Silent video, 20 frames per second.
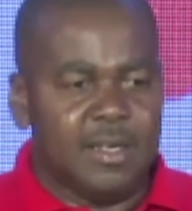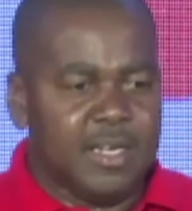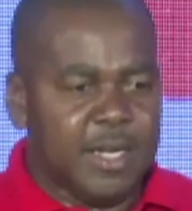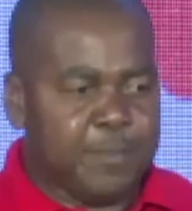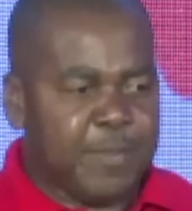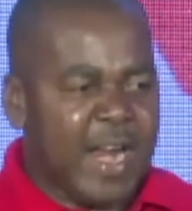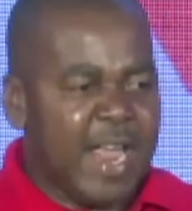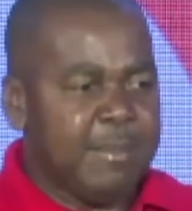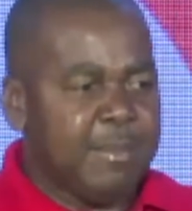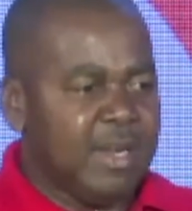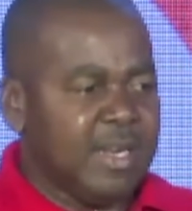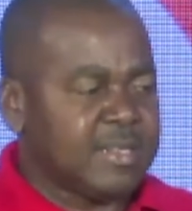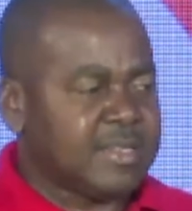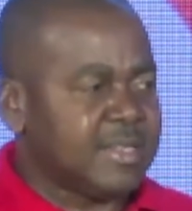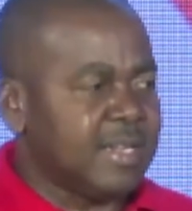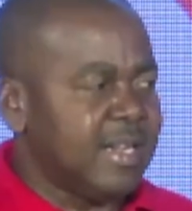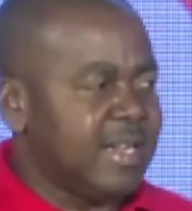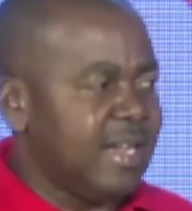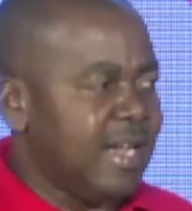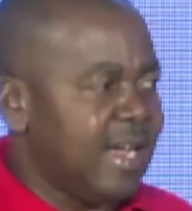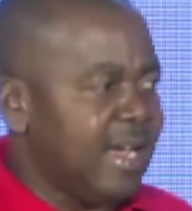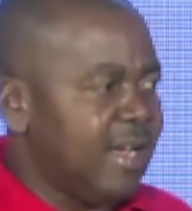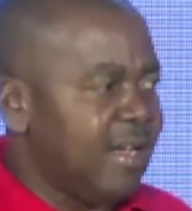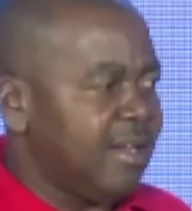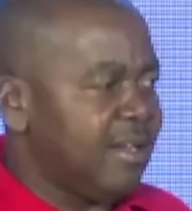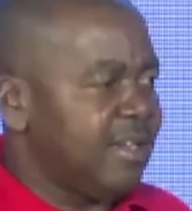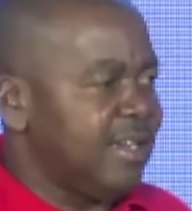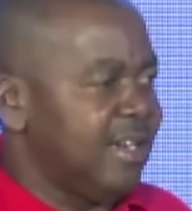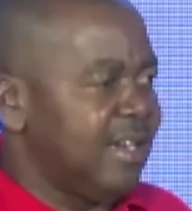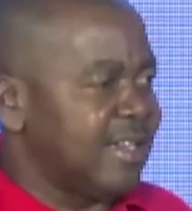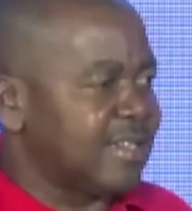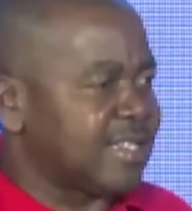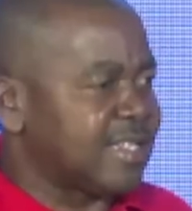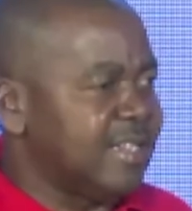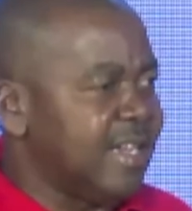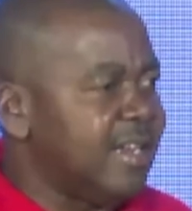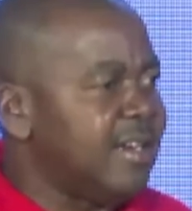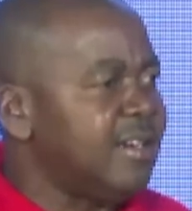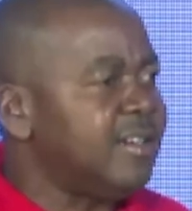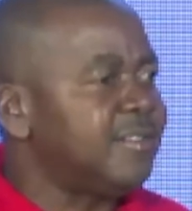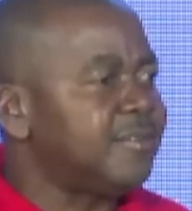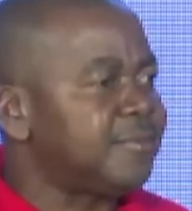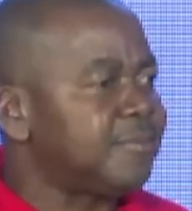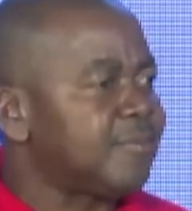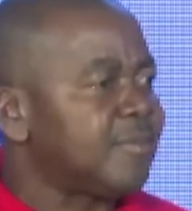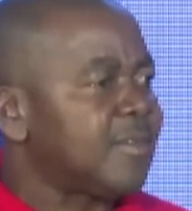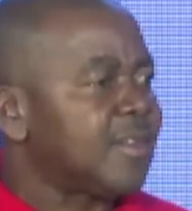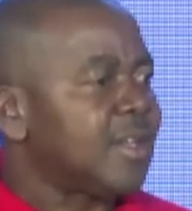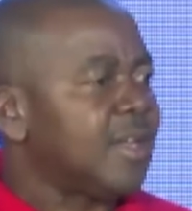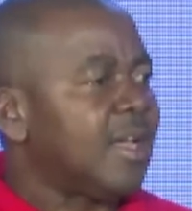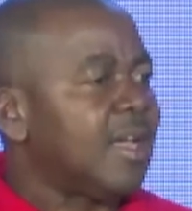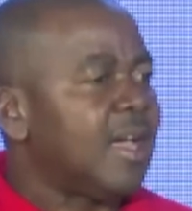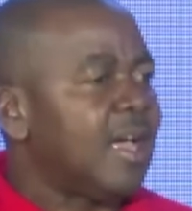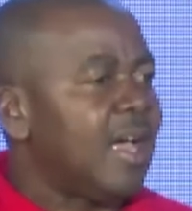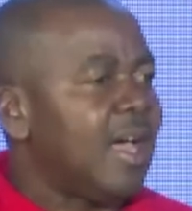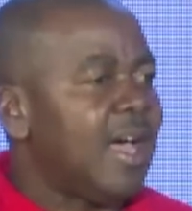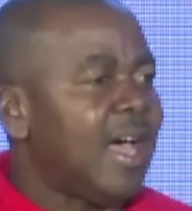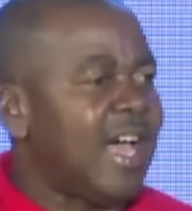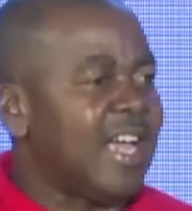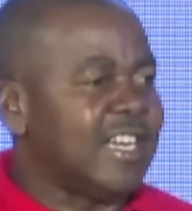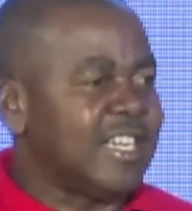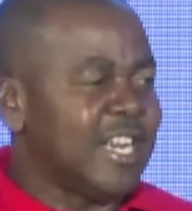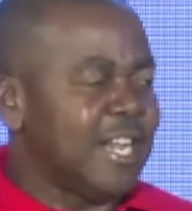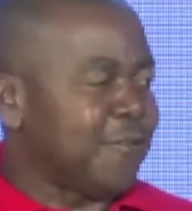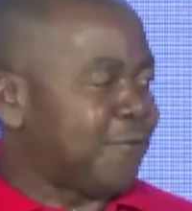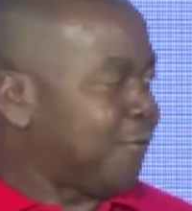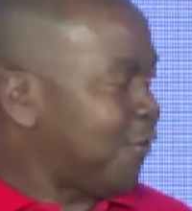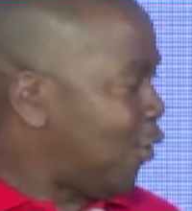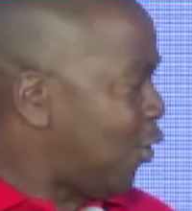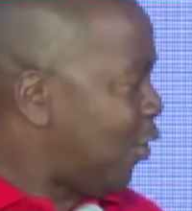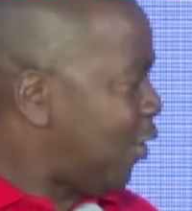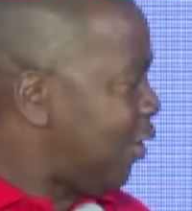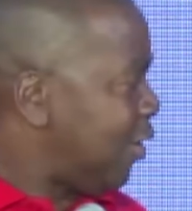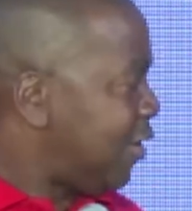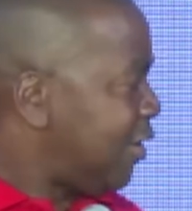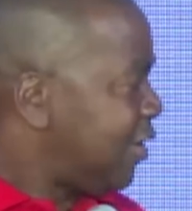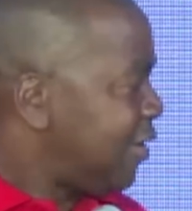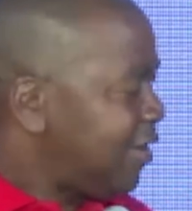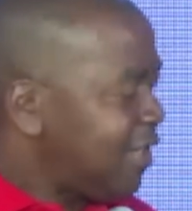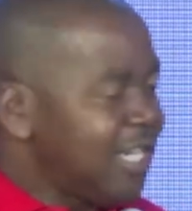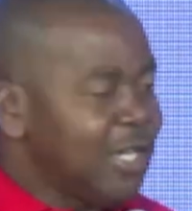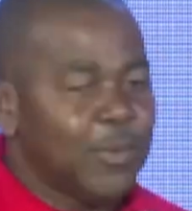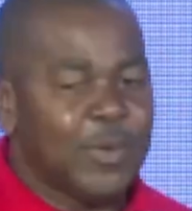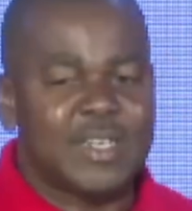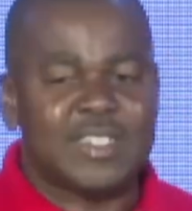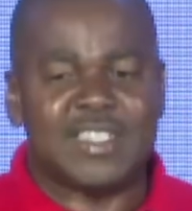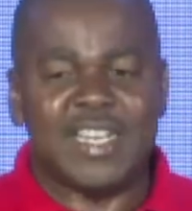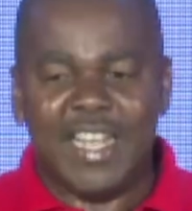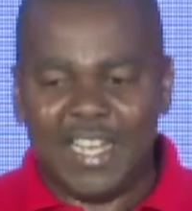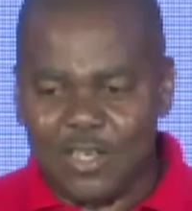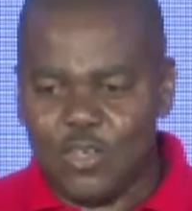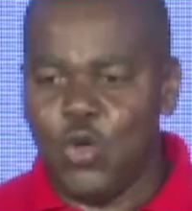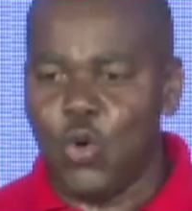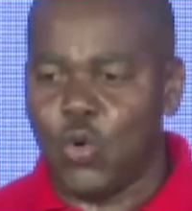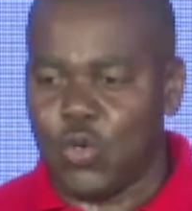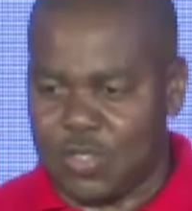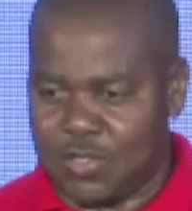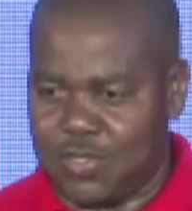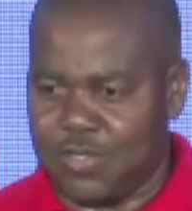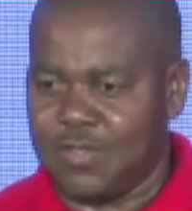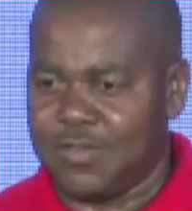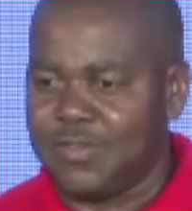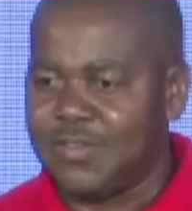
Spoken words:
The Prime Minister here, he's listening, and therefore he will take note.